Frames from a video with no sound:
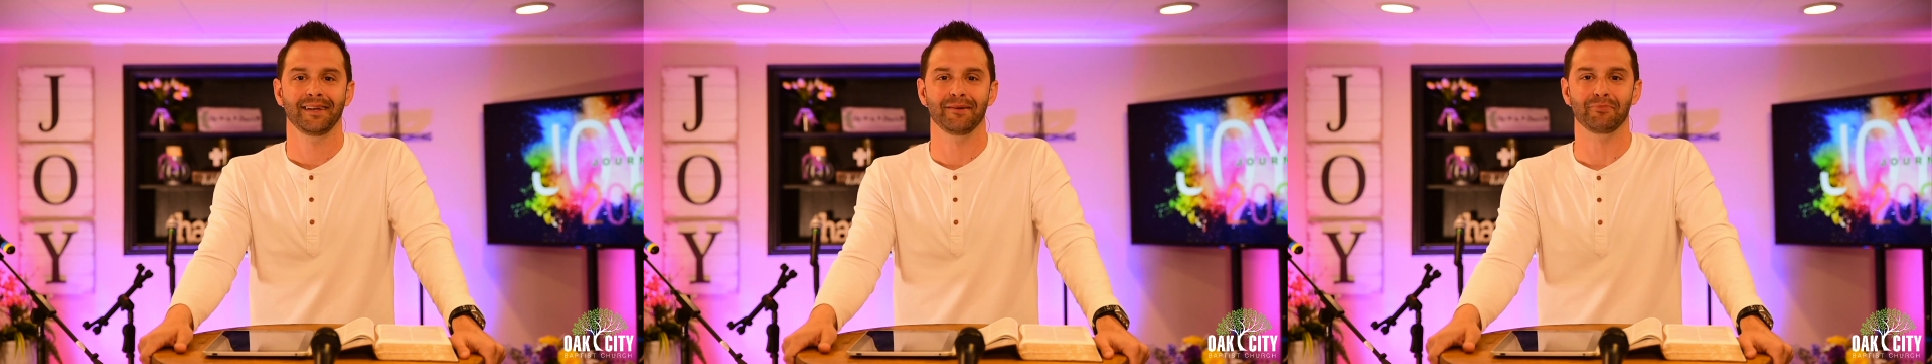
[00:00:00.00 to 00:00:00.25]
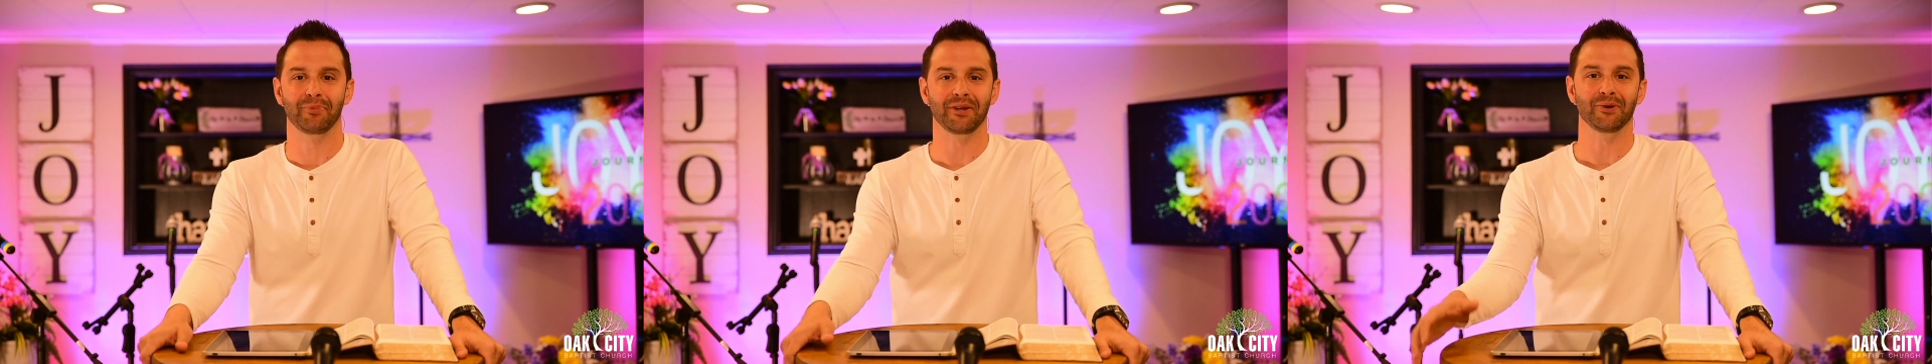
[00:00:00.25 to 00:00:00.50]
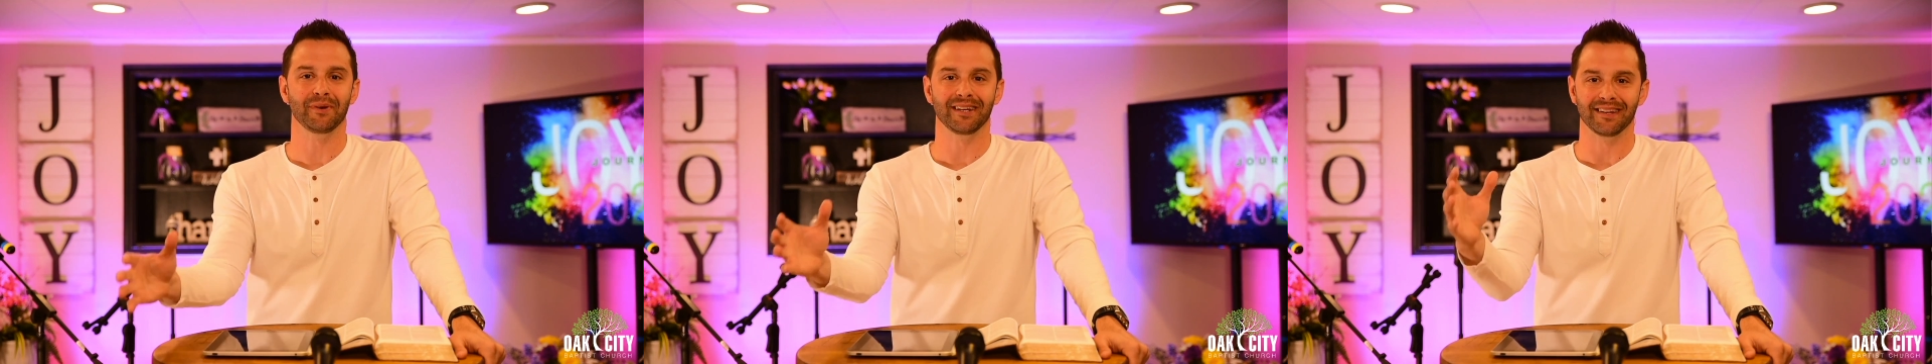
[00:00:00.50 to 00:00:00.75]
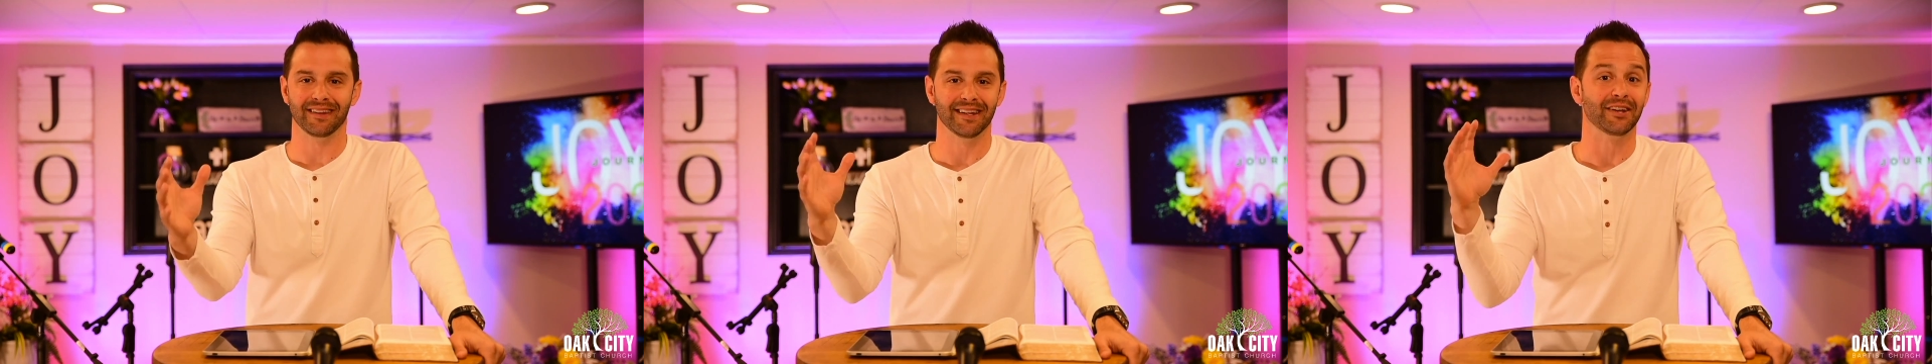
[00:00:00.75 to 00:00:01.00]
and bring you
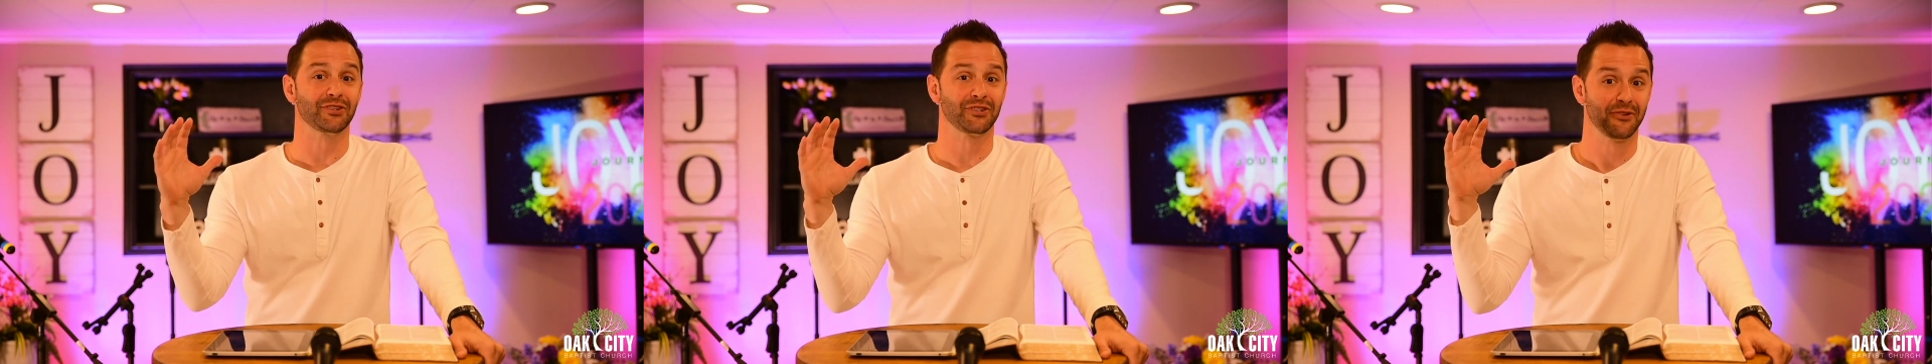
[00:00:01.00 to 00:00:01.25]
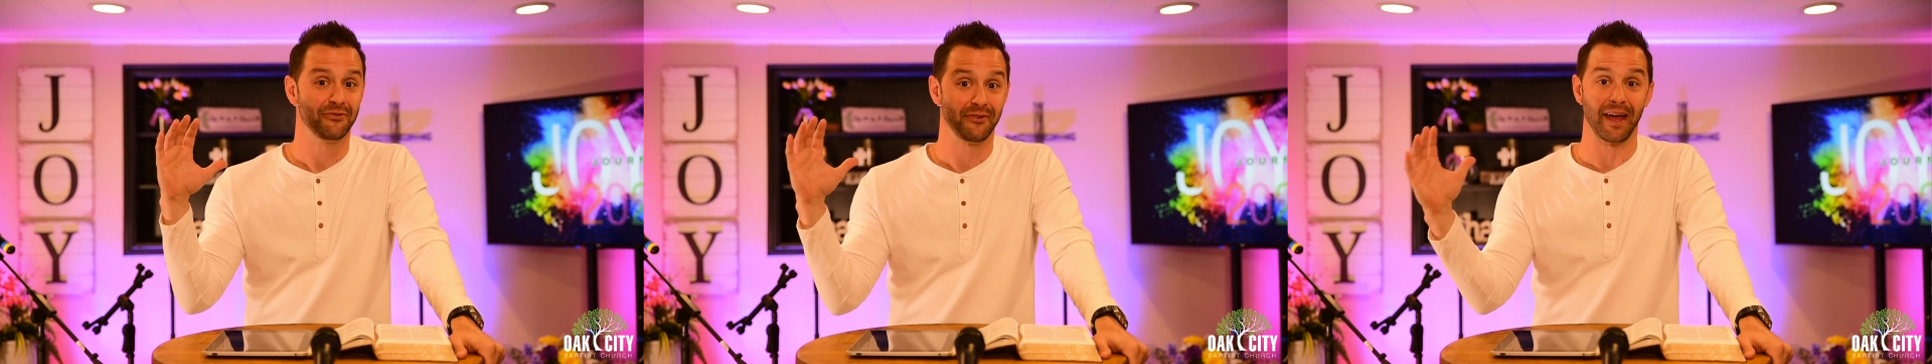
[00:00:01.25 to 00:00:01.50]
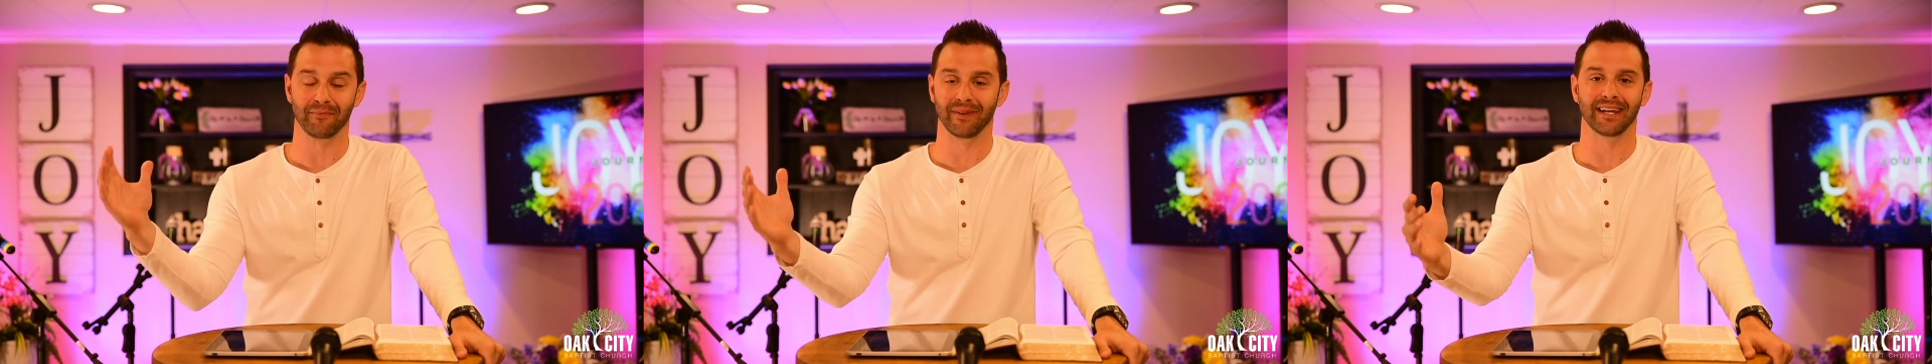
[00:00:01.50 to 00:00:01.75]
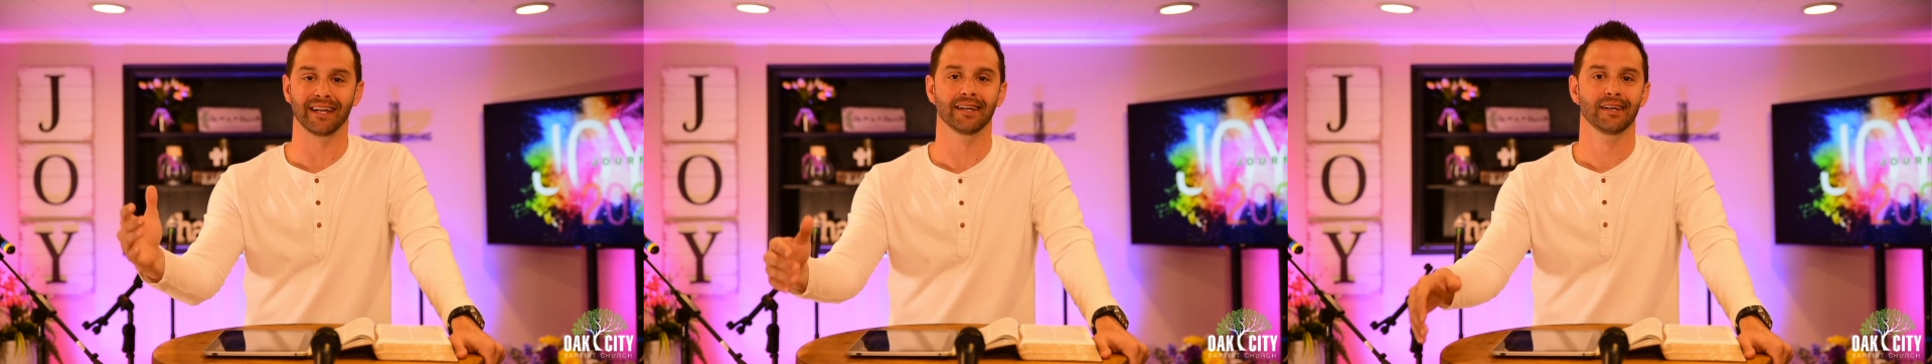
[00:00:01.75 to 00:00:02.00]
into this
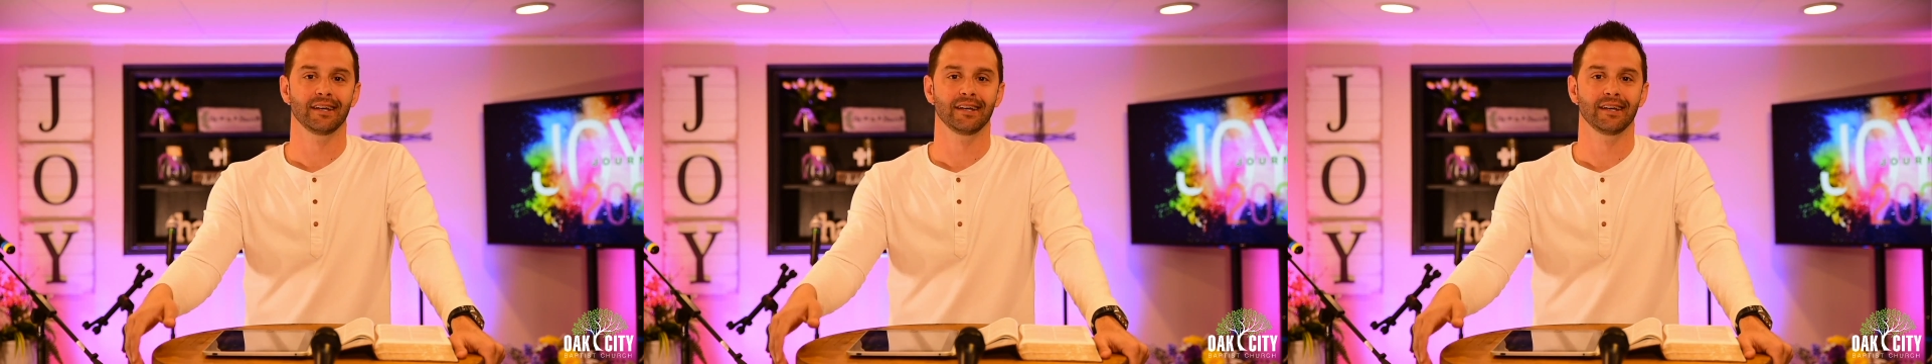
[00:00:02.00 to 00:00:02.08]
family